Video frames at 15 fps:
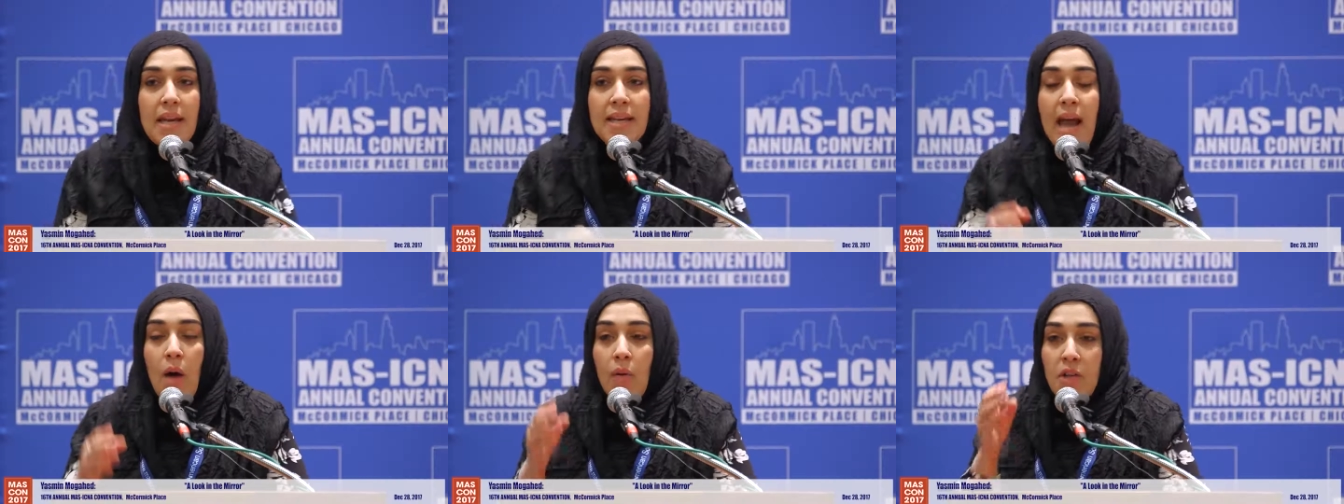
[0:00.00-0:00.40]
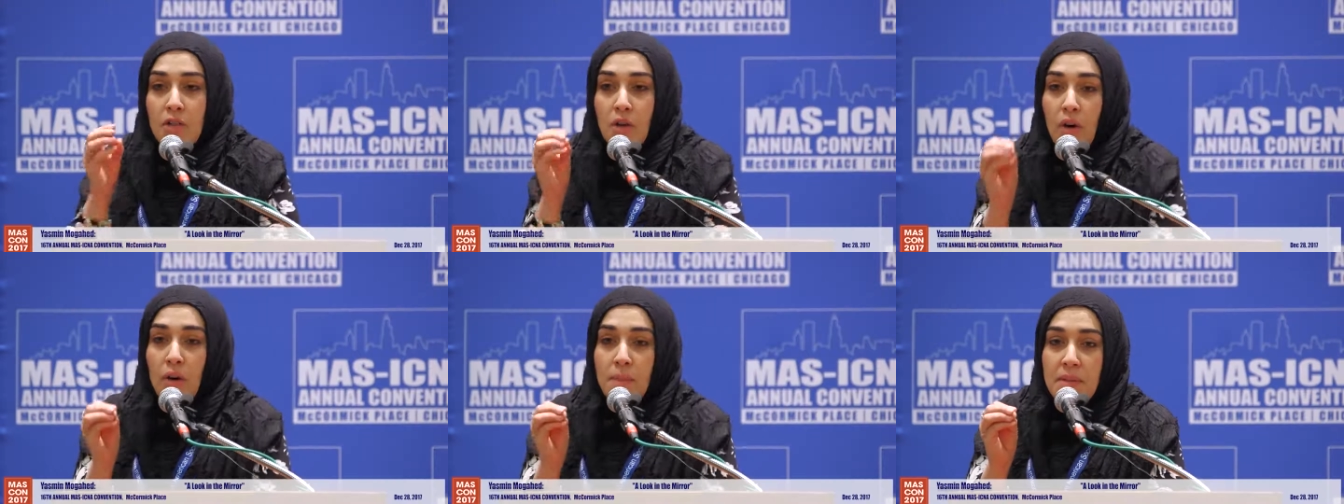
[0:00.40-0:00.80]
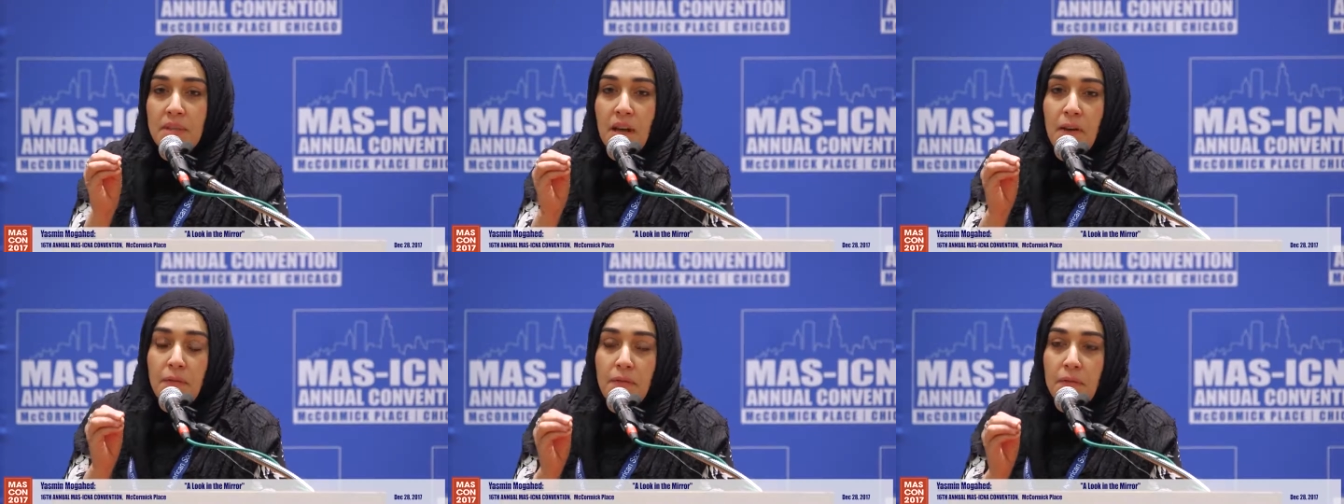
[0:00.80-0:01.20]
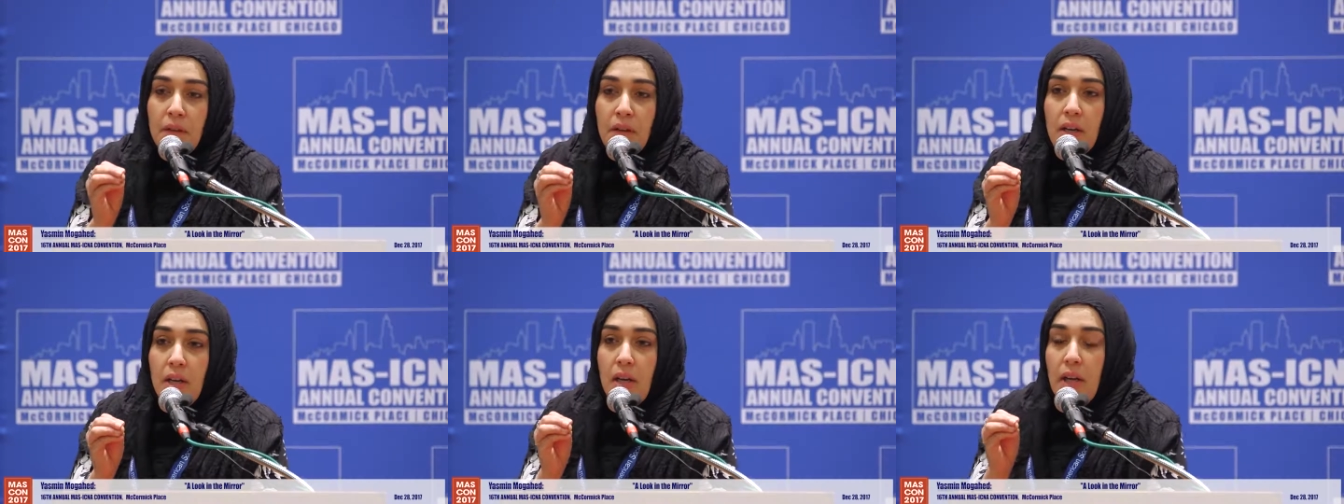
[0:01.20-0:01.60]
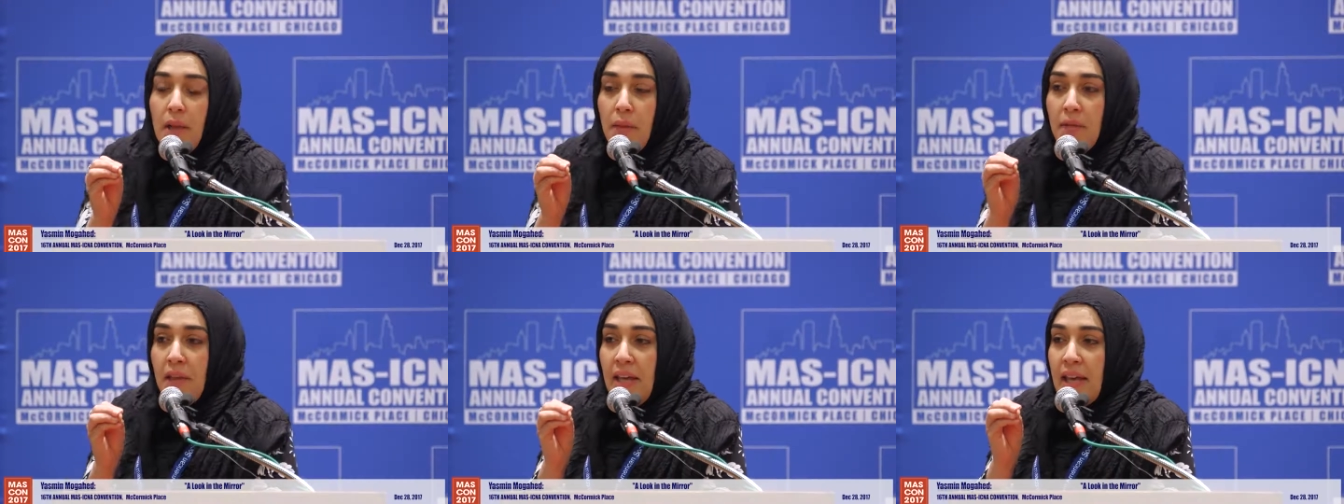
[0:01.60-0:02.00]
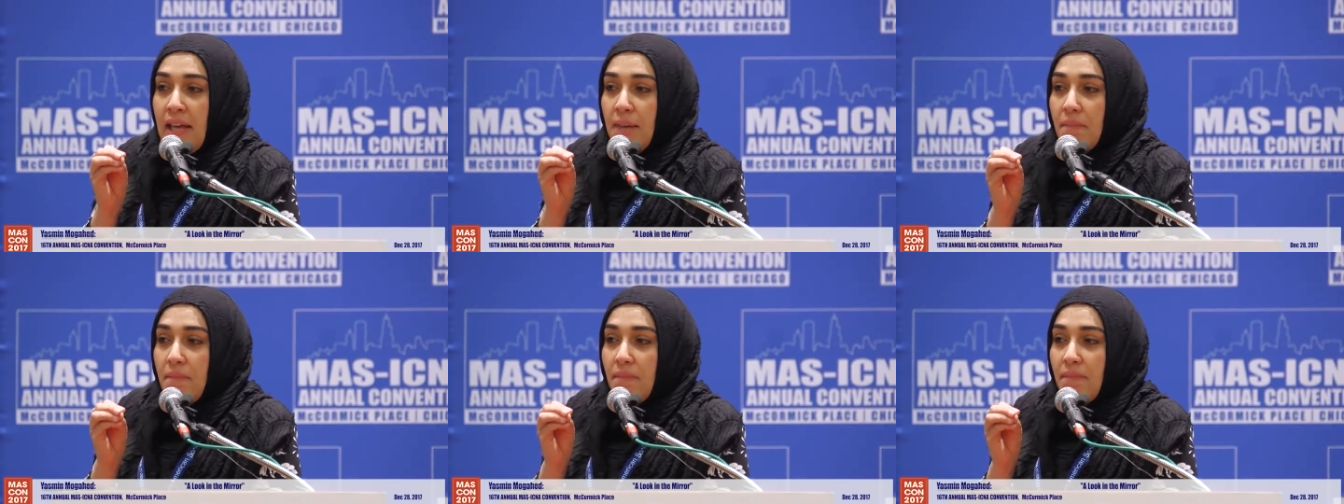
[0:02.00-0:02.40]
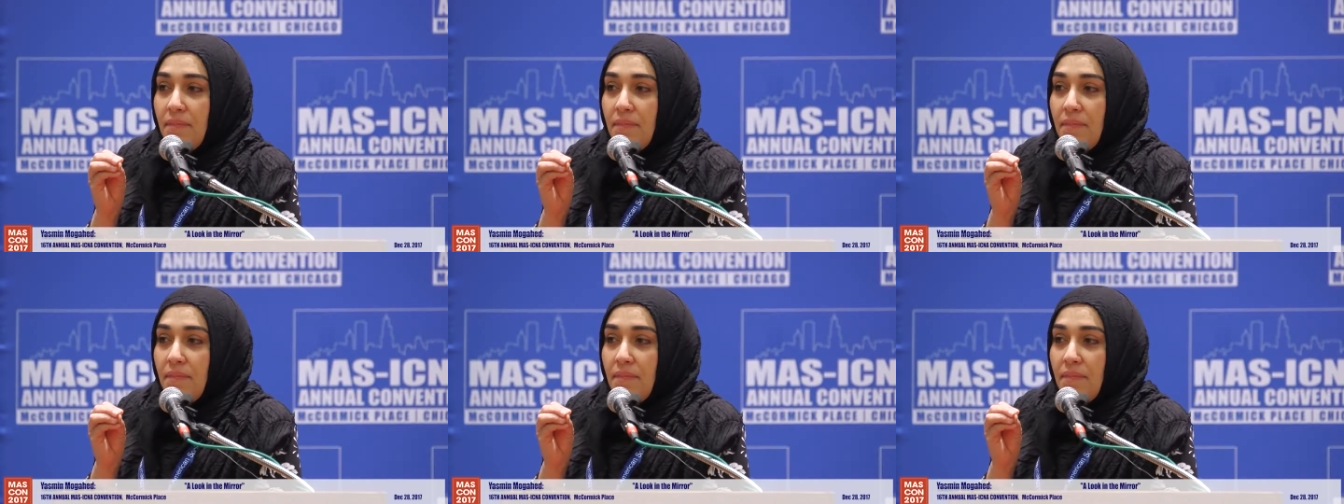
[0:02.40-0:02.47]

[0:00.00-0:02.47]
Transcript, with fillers: Now, in terms of the,